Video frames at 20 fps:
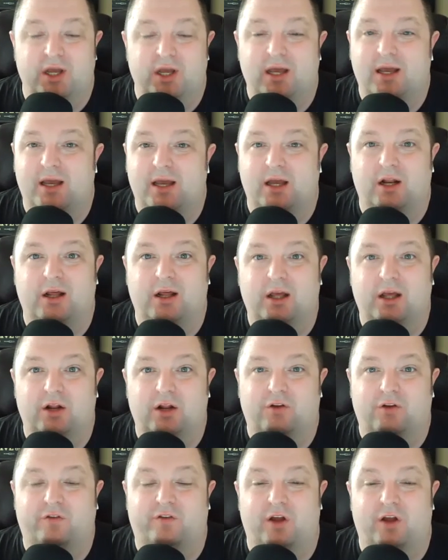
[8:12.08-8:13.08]

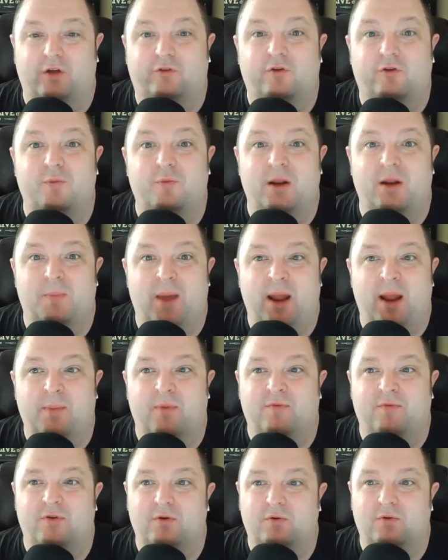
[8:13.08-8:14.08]
it'll sell too many
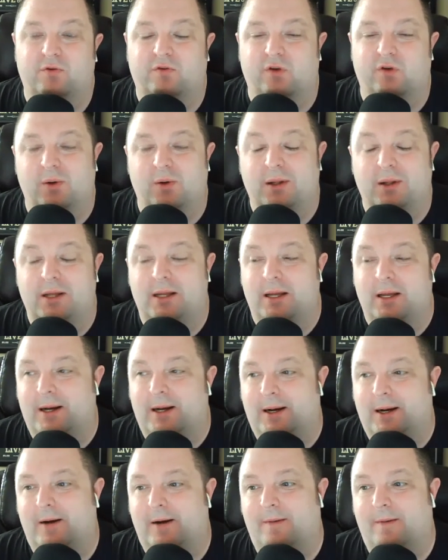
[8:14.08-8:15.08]
pay-per-views. So,
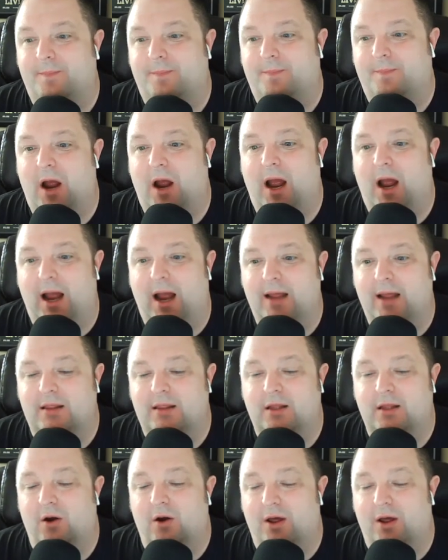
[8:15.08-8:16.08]
I
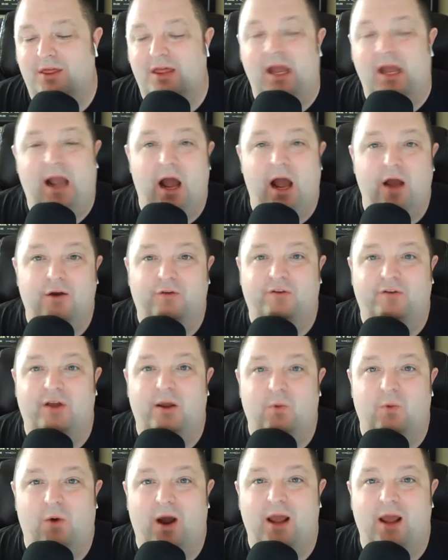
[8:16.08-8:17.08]
think I
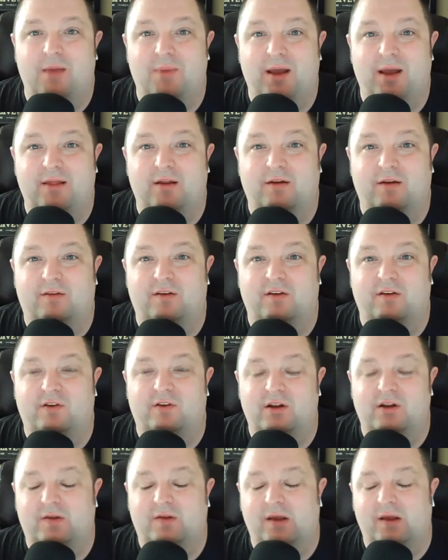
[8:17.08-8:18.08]
understand why he made the decision
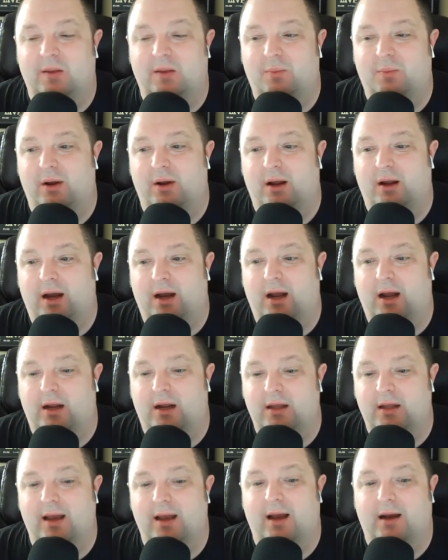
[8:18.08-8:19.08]
he did, but
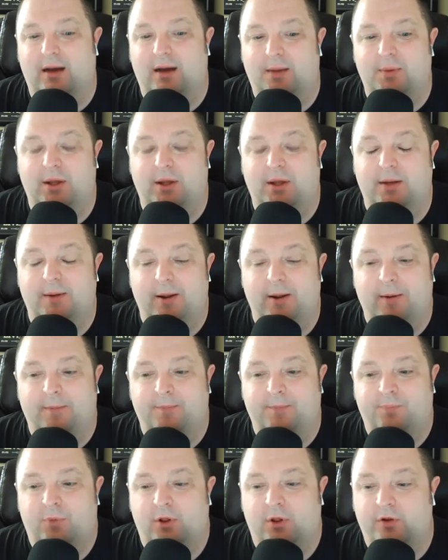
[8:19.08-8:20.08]
I mean,
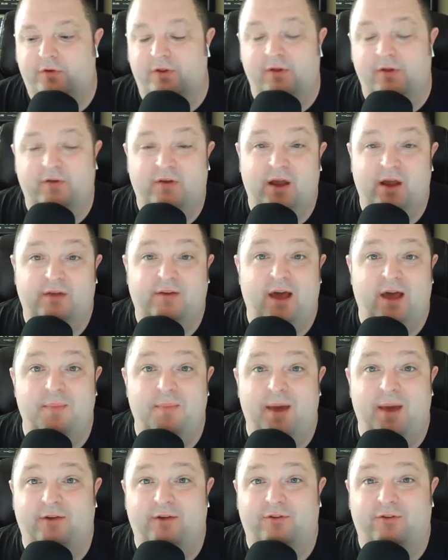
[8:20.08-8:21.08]
listen, these guys got to
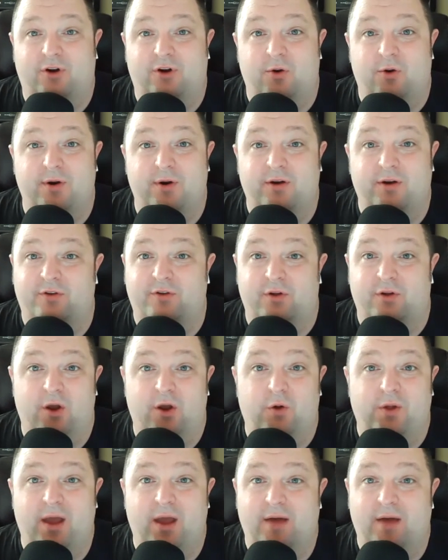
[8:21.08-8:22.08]
manage their careers. You know, they
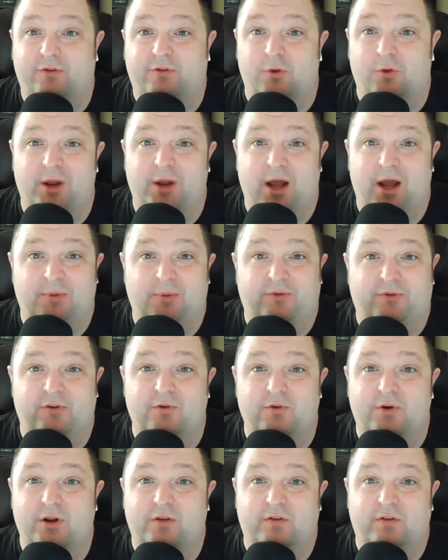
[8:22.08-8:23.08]
only have so many
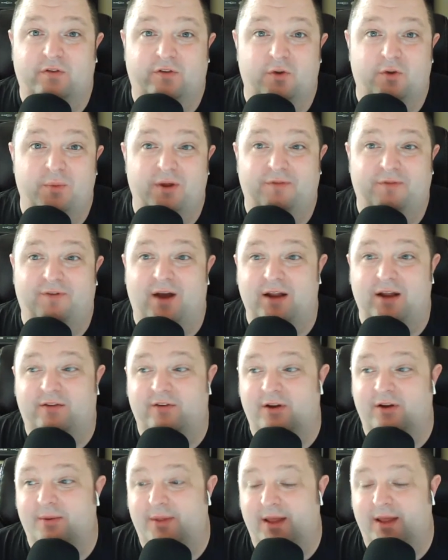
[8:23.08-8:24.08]
opportunities and so many fights
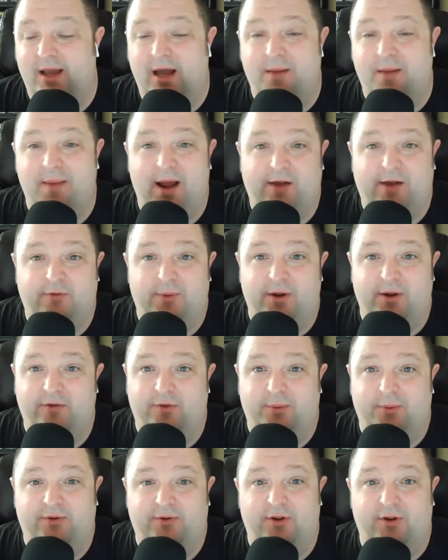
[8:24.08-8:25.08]
in them, and they got to maximize their
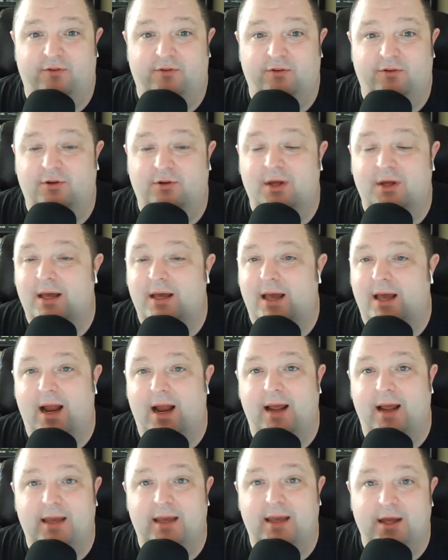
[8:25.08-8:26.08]
potential. And
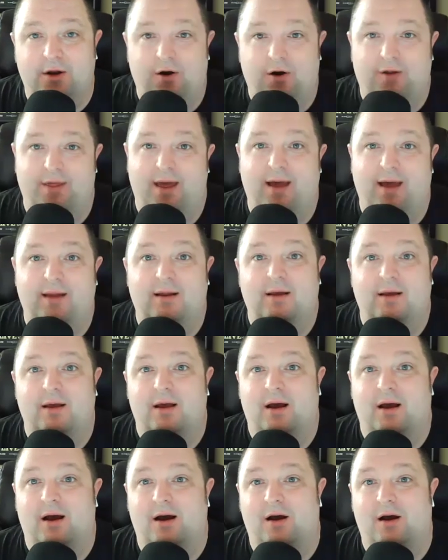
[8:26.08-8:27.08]
I get all that.
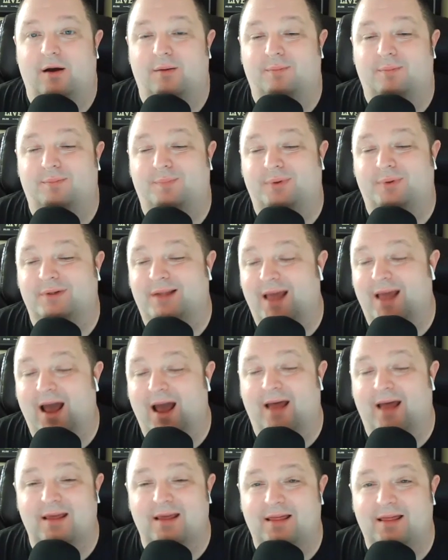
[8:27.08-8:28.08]
But yeah,
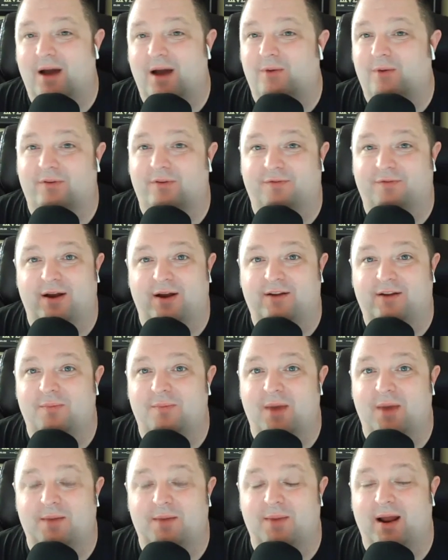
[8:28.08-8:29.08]
I think that was the fight to
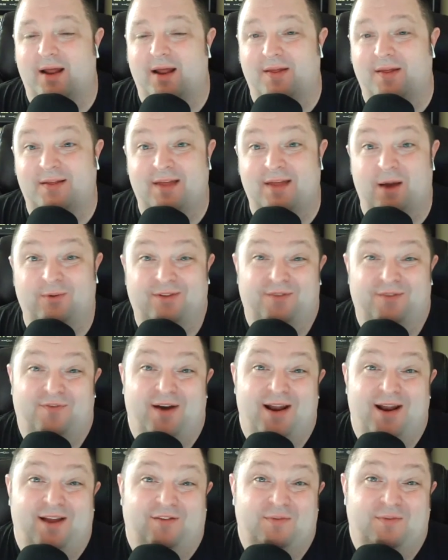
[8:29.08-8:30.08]
make, man. I think that was the
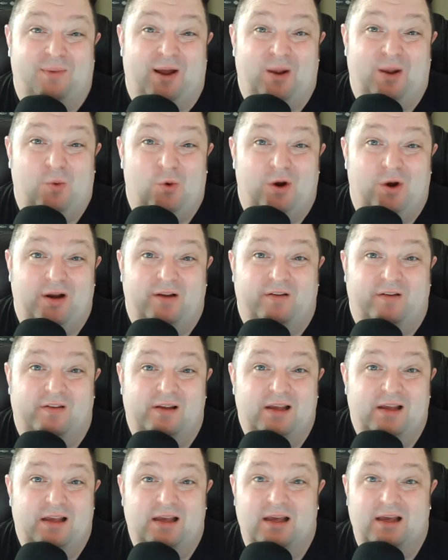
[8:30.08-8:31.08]
fight everybody wanted to
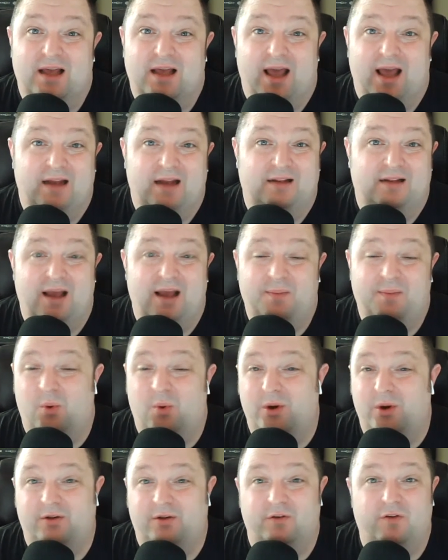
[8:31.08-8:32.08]
see. And at that
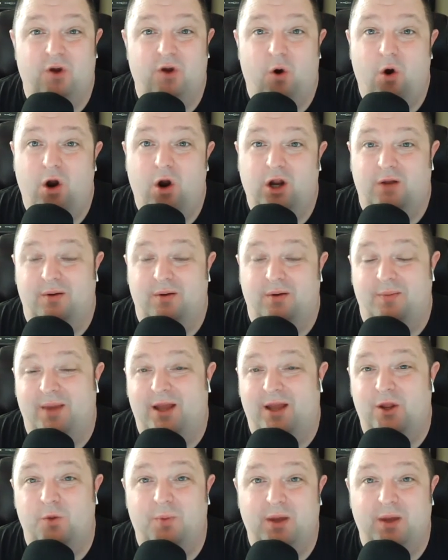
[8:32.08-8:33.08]
point, there's no argument, man.
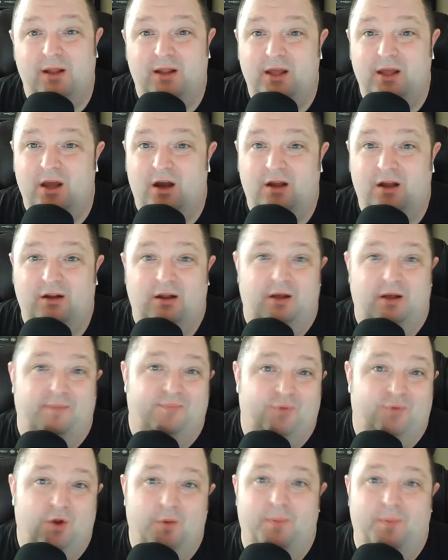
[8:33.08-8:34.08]
You beat Leon,
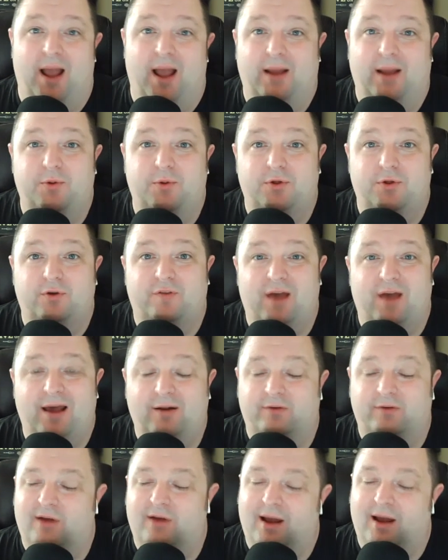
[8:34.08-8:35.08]
you're back with your title
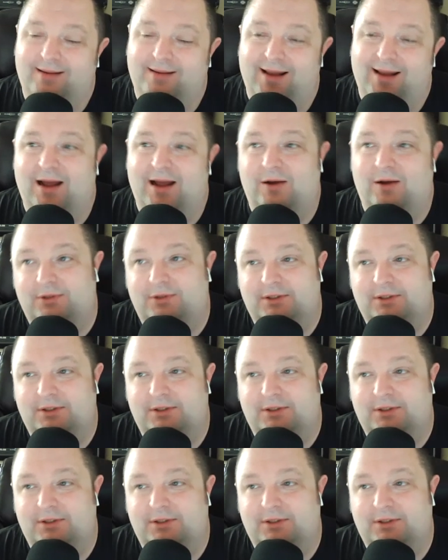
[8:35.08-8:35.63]
shot. Now,